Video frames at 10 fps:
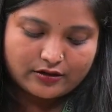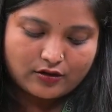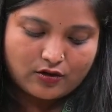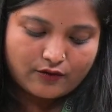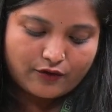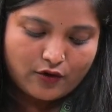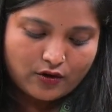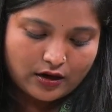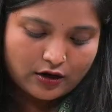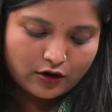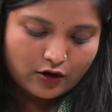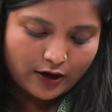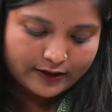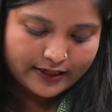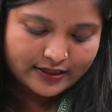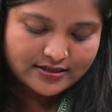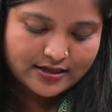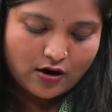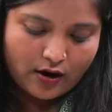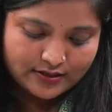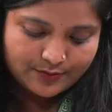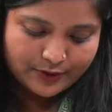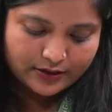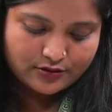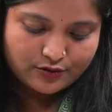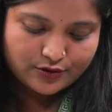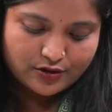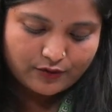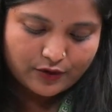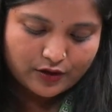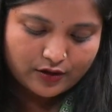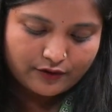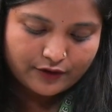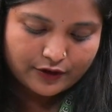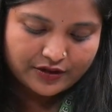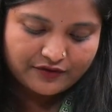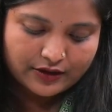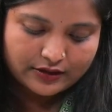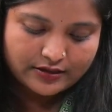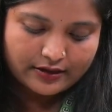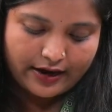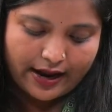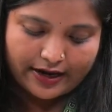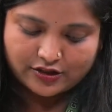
contacts the hospital social worker for the further action.